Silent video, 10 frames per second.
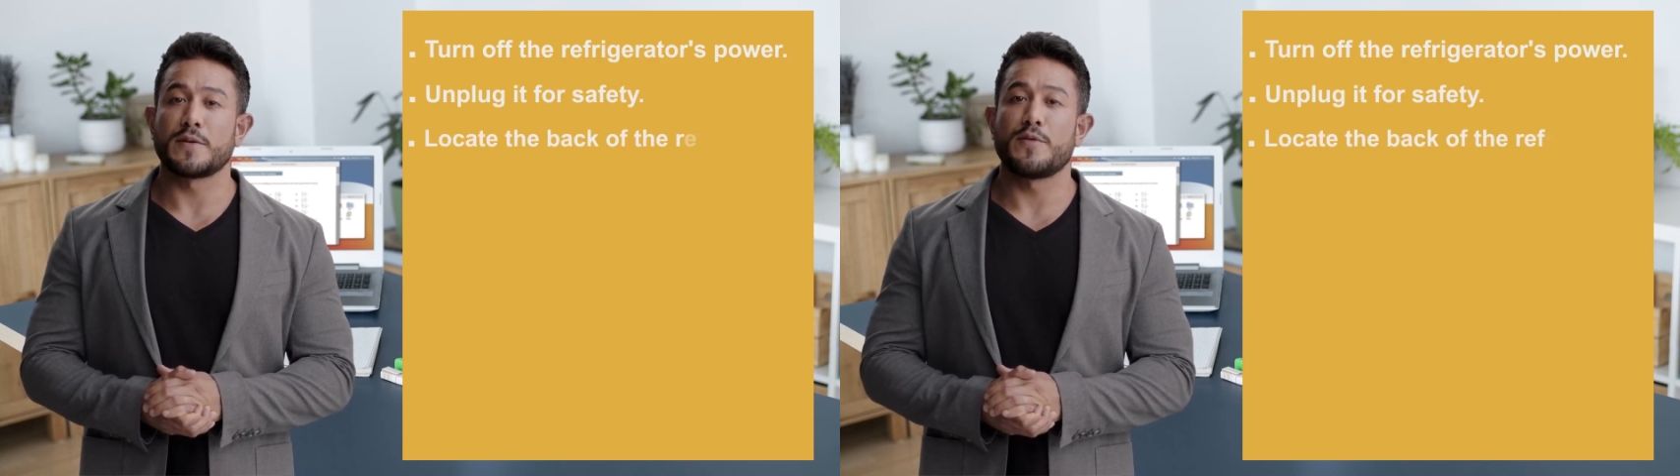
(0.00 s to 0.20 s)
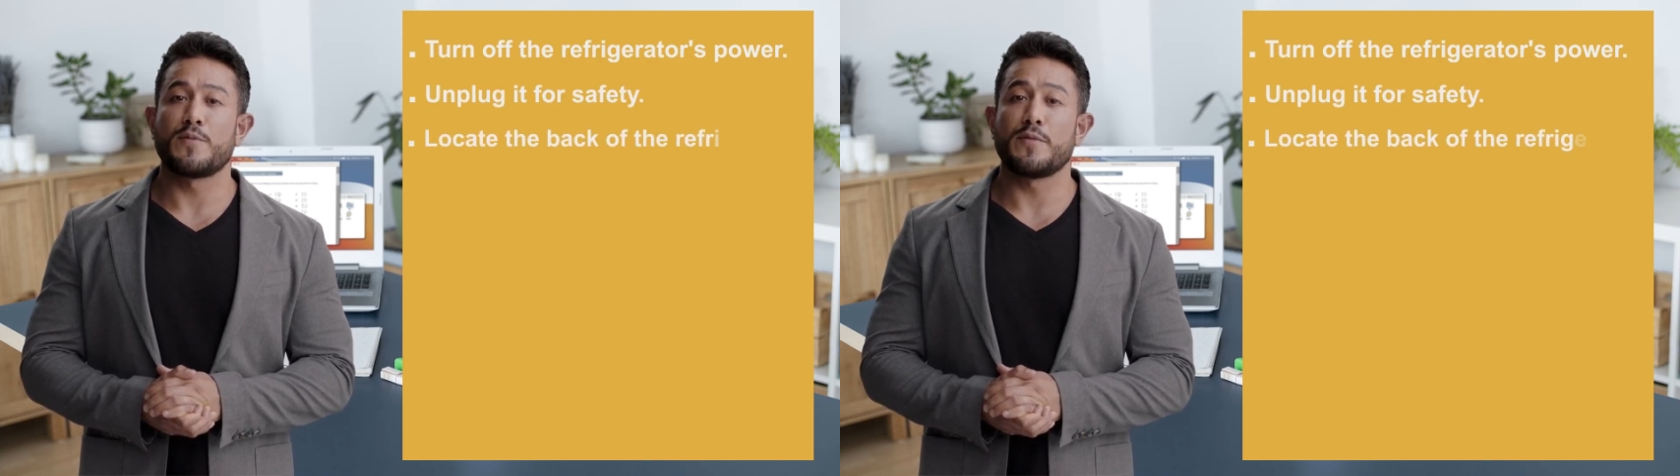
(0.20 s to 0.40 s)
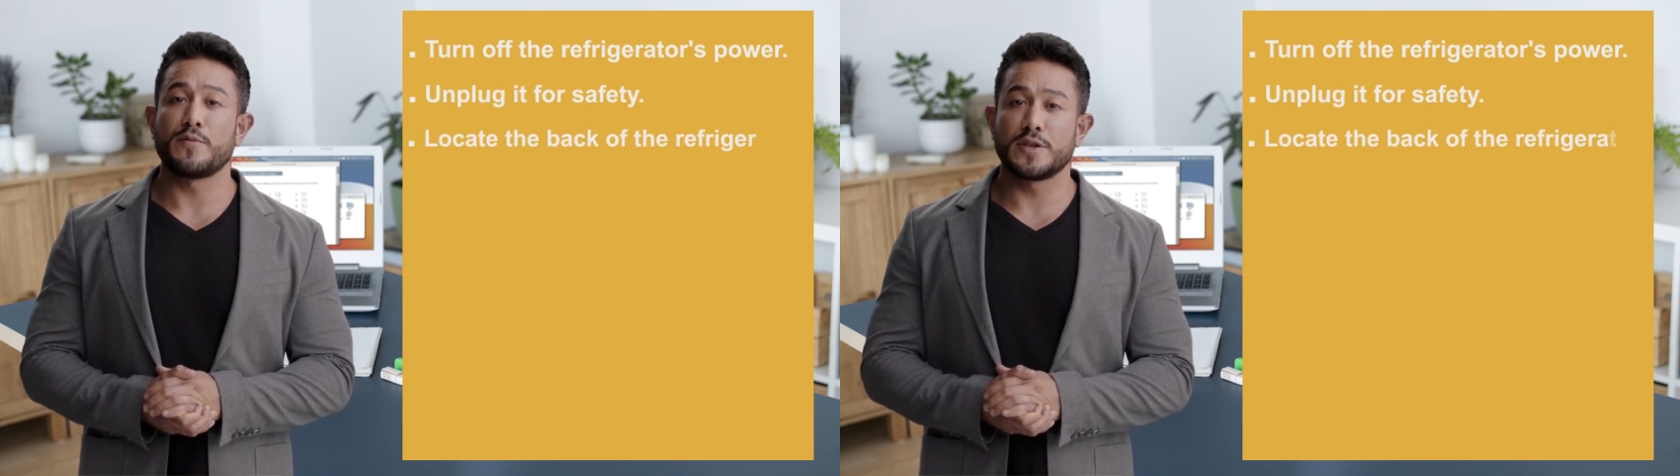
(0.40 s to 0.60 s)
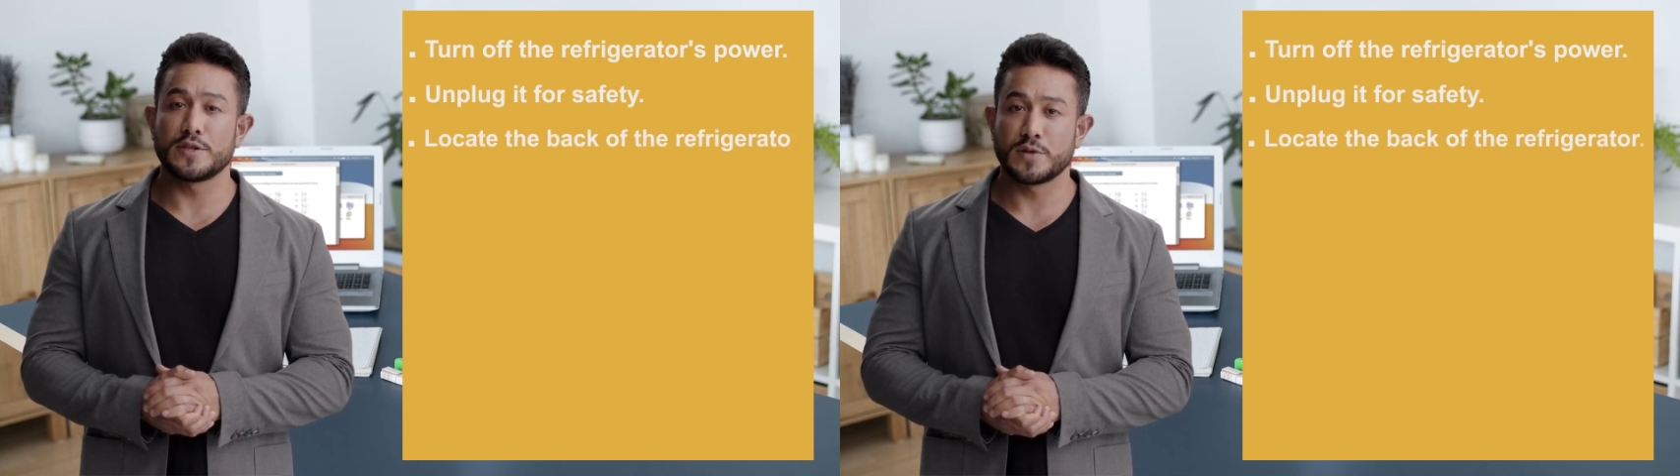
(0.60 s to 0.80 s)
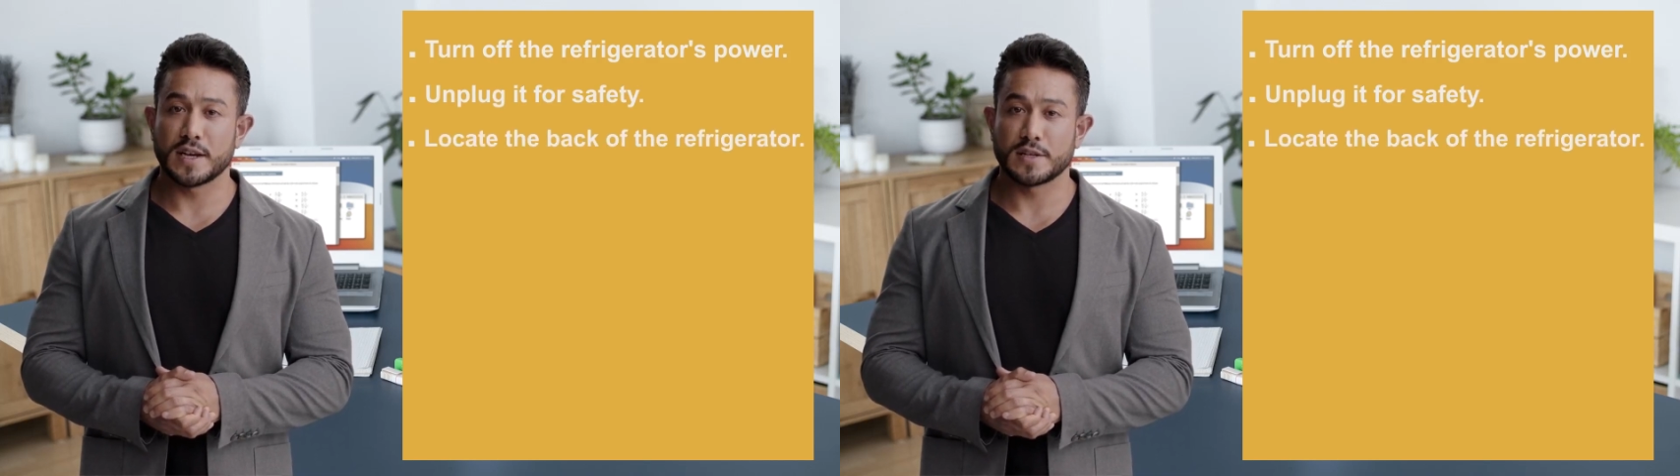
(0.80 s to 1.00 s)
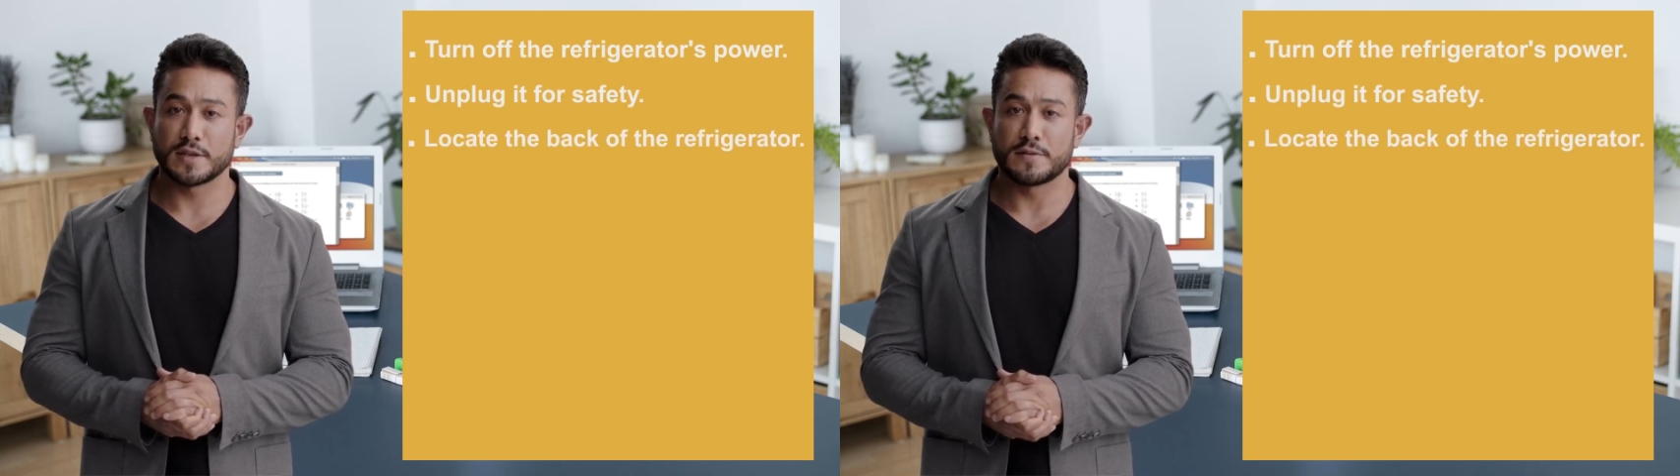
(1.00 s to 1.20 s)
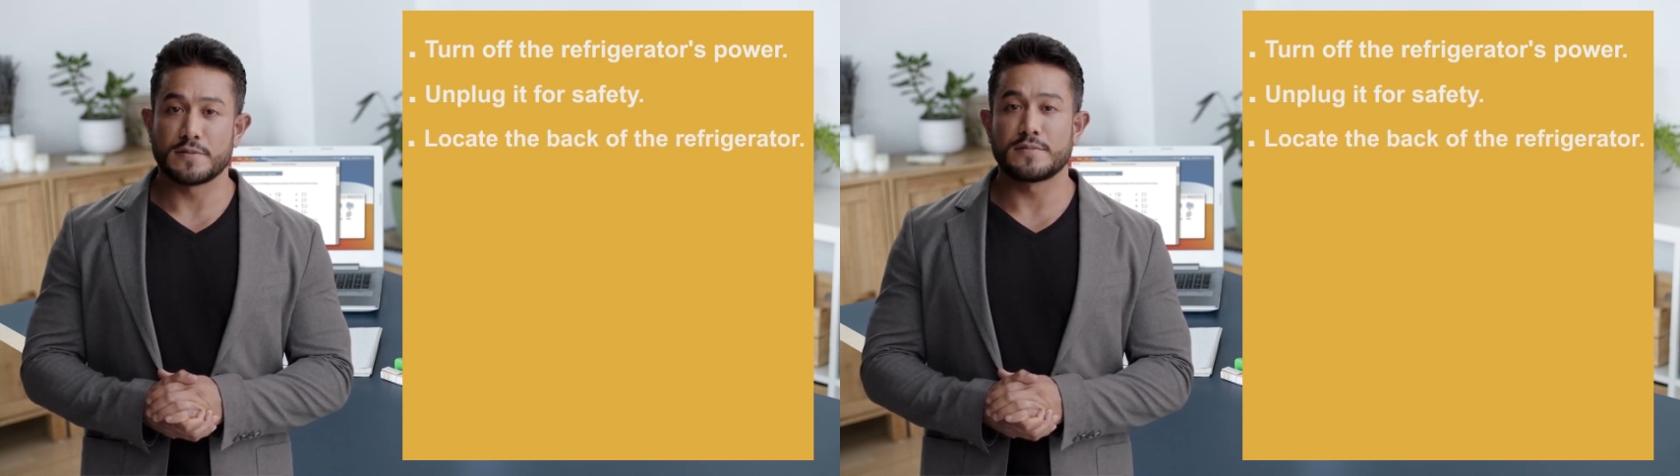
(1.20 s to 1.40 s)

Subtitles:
of the refrigerator.